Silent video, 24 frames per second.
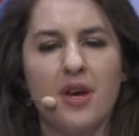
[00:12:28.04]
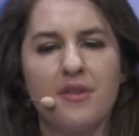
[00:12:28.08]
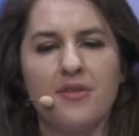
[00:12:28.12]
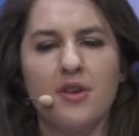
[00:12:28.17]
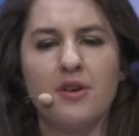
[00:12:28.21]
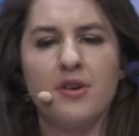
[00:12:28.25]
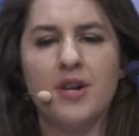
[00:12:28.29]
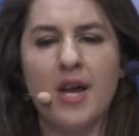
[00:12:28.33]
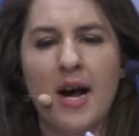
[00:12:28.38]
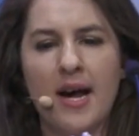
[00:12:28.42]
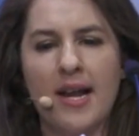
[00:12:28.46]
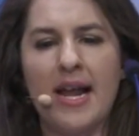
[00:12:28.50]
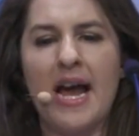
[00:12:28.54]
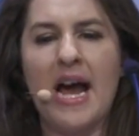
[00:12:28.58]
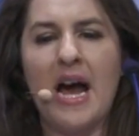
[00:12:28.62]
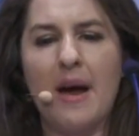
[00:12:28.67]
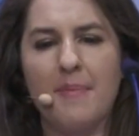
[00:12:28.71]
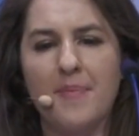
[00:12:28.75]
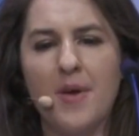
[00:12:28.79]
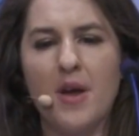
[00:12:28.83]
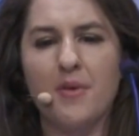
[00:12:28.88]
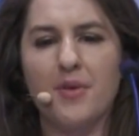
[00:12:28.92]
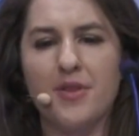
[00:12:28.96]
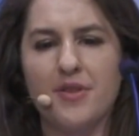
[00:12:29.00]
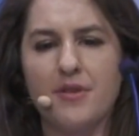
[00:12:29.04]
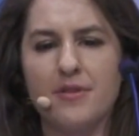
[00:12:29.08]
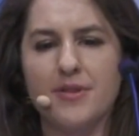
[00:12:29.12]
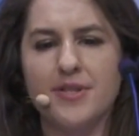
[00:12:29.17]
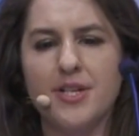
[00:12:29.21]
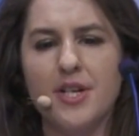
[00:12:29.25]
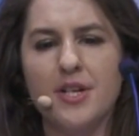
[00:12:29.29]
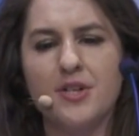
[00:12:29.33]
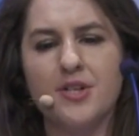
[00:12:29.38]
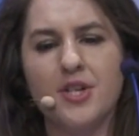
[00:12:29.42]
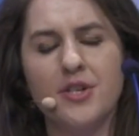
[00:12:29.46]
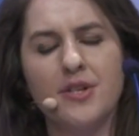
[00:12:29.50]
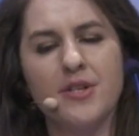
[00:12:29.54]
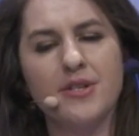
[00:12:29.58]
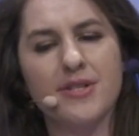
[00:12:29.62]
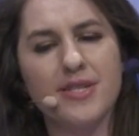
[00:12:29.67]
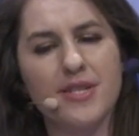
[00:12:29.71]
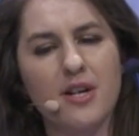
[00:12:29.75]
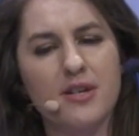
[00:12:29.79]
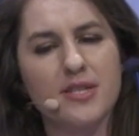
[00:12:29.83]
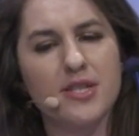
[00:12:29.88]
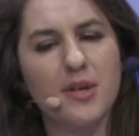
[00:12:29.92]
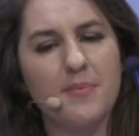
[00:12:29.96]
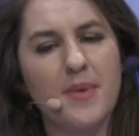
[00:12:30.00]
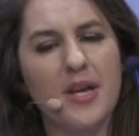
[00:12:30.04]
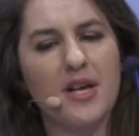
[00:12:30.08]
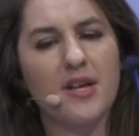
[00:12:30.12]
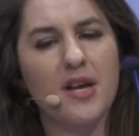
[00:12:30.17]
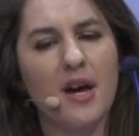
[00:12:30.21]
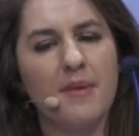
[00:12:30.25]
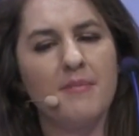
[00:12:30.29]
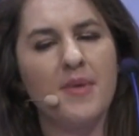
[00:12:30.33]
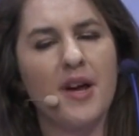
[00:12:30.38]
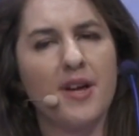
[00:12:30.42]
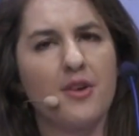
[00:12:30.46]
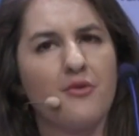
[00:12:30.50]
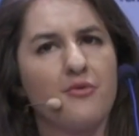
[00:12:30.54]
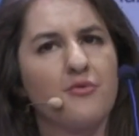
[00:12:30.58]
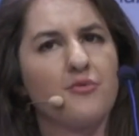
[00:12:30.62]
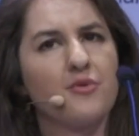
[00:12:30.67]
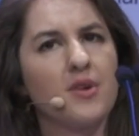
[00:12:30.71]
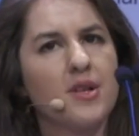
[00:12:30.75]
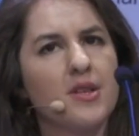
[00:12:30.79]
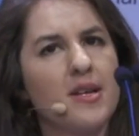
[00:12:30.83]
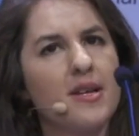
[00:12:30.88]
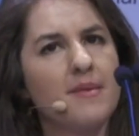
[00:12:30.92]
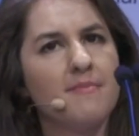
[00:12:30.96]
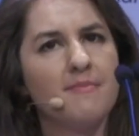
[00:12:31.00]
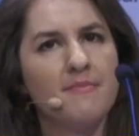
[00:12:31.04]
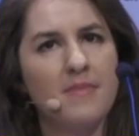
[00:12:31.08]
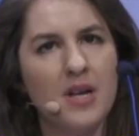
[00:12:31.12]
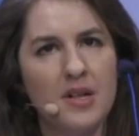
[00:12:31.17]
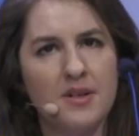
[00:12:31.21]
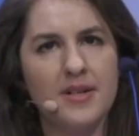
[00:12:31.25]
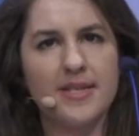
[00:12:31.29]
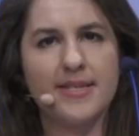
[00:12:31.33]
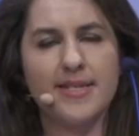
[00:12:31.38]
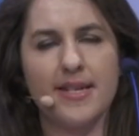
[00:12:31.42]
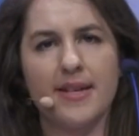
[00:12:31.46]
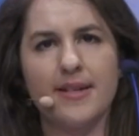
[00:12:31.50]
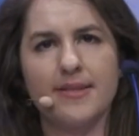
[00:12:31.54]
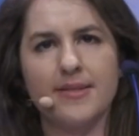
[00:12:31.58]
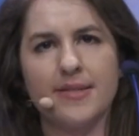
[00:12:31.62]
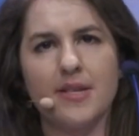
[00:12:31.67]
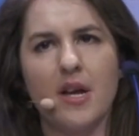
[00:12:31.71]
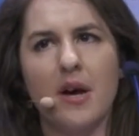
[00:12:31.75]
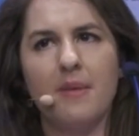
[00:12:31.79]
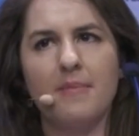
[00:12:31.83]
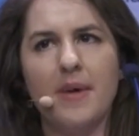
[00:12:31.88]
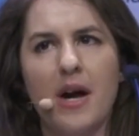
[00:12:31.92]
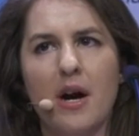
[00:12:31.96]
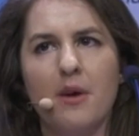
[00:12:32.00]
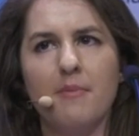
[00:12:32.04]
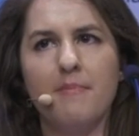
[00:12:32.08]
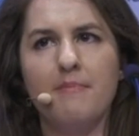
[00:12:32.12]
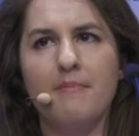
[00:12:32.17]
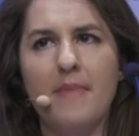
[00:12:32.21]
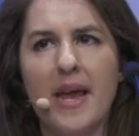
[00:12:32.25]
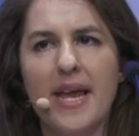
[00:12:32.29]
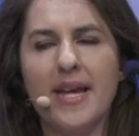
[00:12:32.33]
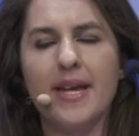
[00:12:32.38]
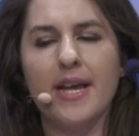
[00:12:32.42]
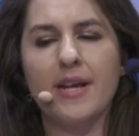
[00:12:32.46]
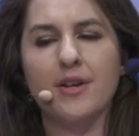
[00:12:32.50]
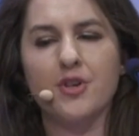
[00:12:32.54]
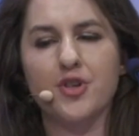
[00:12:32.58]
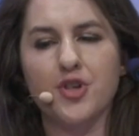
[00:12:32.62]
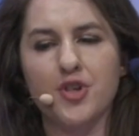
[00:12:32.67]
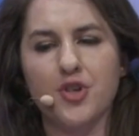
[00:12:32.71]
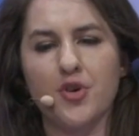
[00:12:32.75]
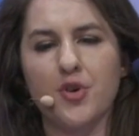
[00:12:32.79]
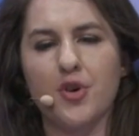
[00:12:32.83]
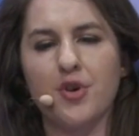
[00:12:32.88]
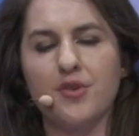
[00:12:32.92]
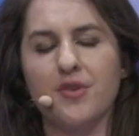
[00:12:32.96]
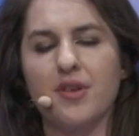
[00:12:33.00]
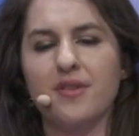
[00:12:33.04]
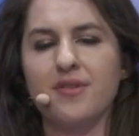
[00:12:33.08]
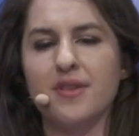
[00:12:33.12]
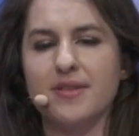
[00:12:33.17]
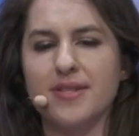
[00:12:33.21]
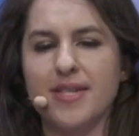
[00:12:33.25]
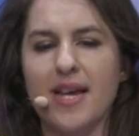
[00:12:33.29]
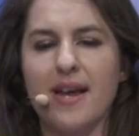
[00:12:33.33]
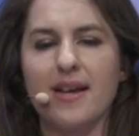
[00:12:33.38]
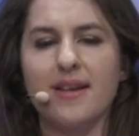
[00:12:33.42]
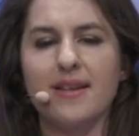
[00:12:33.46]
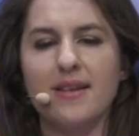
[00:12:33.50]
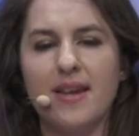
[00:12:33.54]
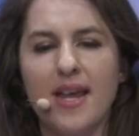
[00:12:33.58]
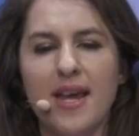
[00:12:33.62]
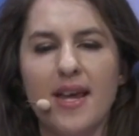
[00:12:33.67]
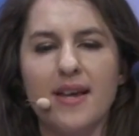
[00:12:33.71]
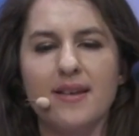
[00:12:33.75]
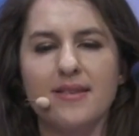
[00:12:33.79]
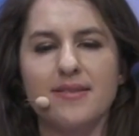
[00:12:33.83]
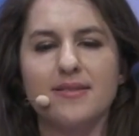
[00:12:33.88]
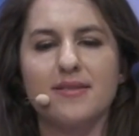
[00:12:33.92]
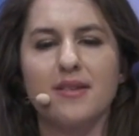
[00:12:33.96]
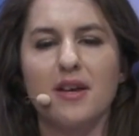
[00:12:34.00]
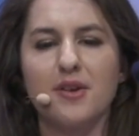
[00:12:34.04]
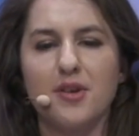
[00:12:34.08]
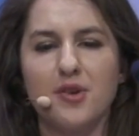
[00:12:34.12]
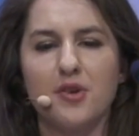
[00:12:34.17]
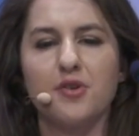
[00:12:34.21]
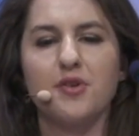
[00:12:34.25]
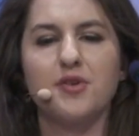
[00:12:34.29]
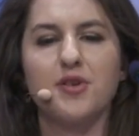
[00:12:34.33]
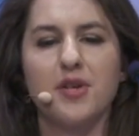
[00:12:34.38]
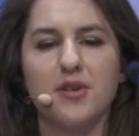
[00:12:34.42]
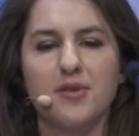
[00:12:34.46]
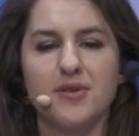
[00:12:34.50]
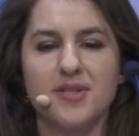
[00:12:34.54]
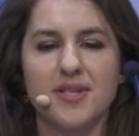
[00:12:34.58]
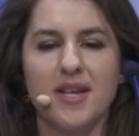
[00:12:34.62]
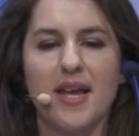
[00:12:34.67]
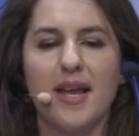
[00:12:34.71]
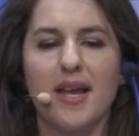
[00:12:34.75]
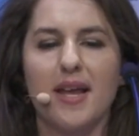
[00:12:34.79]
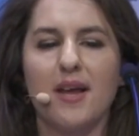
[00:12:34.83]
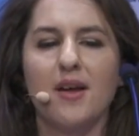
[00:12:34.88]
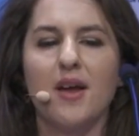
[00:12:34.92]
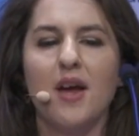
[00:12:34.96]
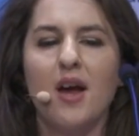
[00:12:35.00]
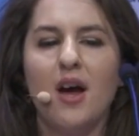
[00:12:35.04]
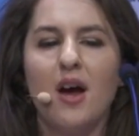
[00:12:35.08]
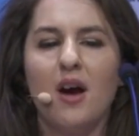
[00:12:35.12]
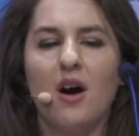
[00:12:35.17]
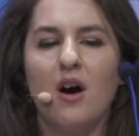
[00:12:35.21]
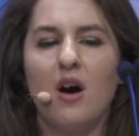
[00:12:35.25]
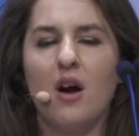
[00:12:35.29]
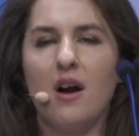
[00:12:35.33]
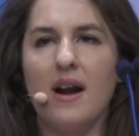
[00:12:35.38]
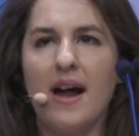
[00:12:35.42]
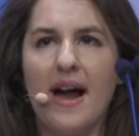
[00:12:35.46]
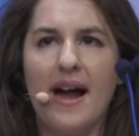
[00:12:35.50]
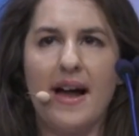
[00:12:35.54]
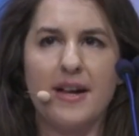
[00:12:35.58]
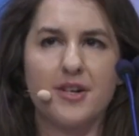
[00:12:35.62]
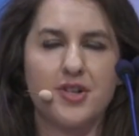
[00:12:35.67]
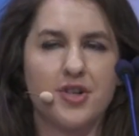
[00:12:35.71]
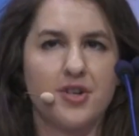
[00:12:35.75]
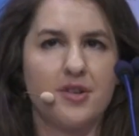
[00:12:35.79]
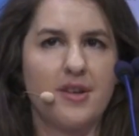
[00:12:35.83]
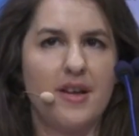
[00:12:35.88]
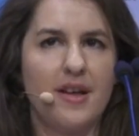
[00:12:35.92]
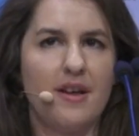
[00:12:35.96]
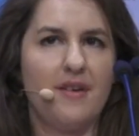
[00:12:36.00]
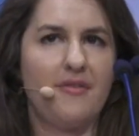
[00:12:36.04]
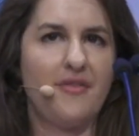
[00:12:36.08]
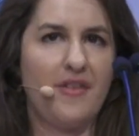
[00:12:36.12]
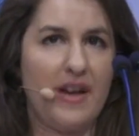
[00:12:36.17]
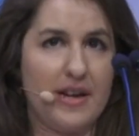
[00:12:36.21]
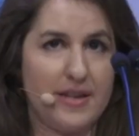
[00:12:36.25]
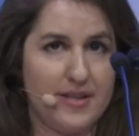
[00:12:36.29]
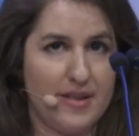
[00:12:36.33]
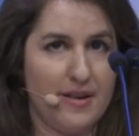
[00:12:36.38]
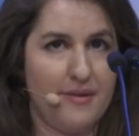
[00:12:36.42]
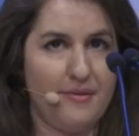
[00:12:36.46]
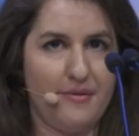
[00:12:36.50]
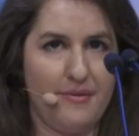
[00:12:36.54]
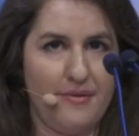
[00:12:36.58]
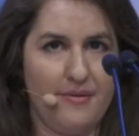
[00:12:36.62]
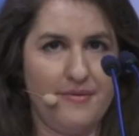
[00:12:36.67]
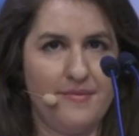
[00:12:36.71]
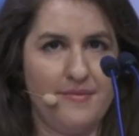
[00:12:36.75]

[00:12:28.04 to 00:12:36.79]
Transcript: that they're not happy with your teaching, you start to become like really militant about making sure that the techniques that you're using are actually effective.